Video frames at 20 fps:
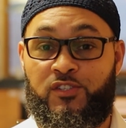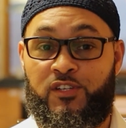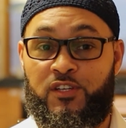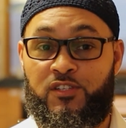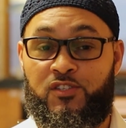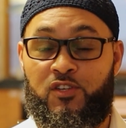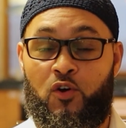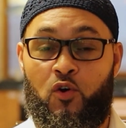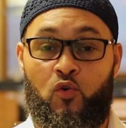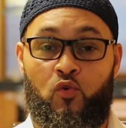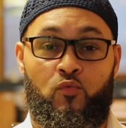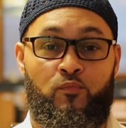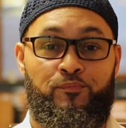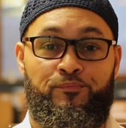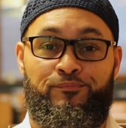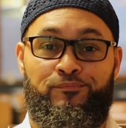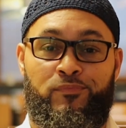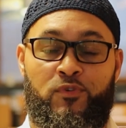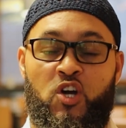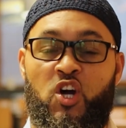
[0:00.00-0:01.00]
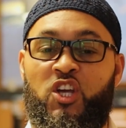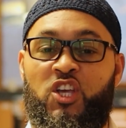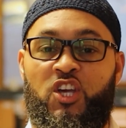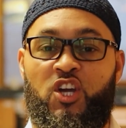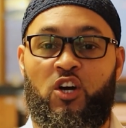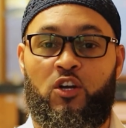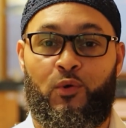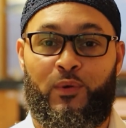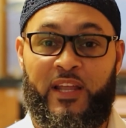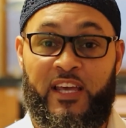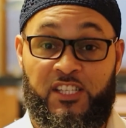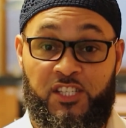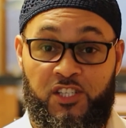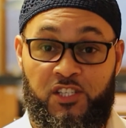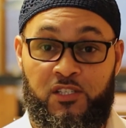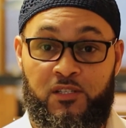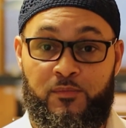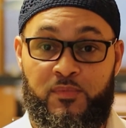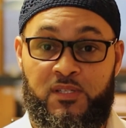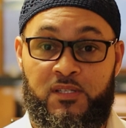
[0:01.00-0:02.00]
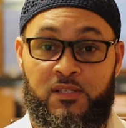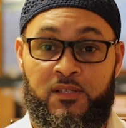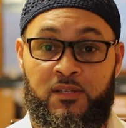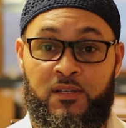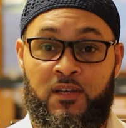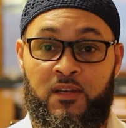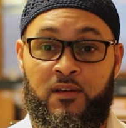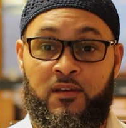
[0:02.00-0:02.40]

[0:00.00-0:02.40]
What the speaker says: There's no cookie cutter relationships,